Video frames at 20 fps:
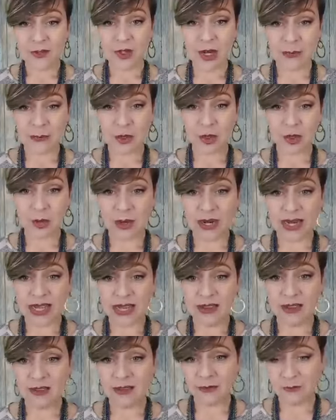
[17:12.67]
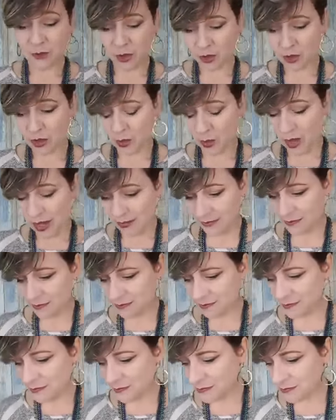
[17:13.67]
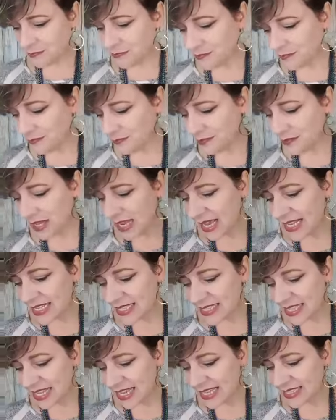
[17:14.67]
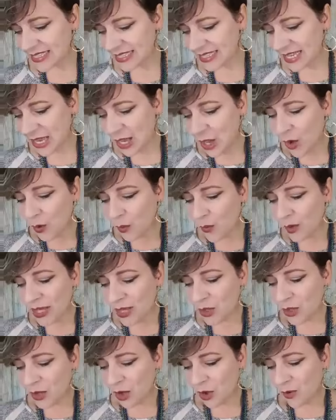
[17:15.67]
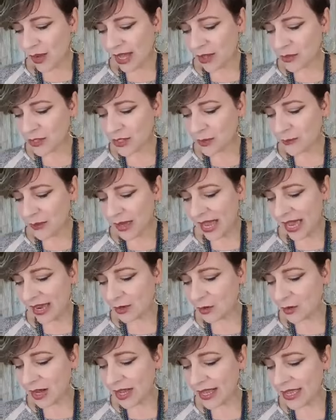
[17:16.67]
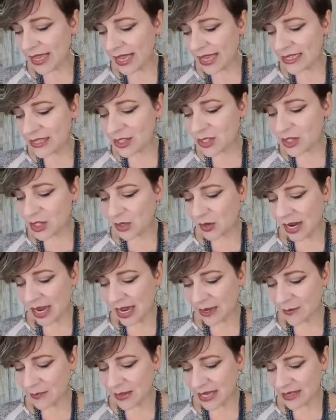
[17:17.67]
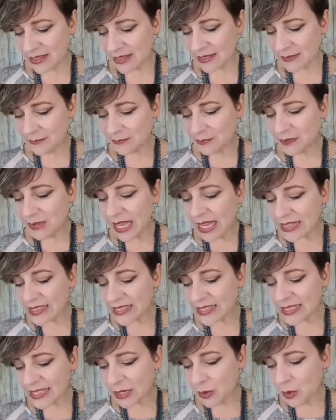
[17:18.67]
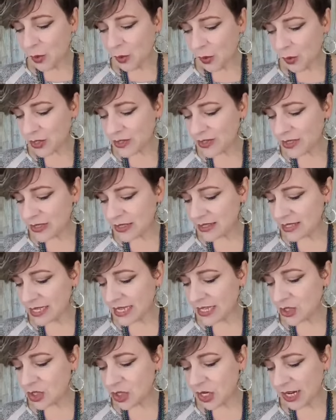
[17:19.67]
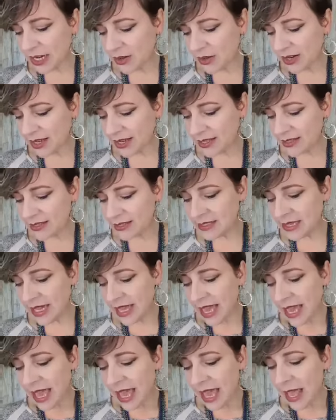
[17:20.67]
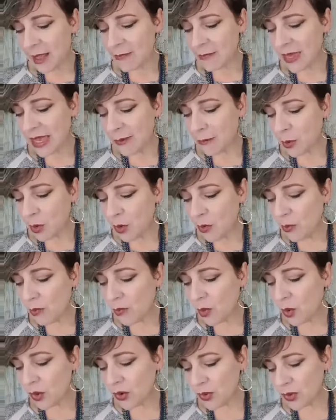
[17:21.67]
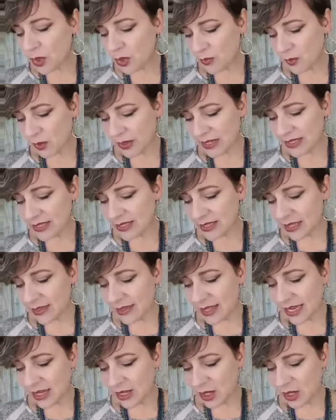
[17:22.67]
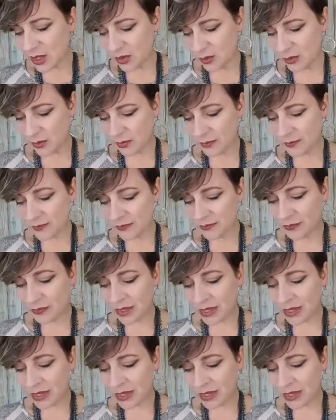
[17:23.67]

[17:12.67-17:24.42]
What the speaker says: chapter 20, verse 1, it says, when you go out to battle against your enemies and see horses and chariots and people more numerous than you,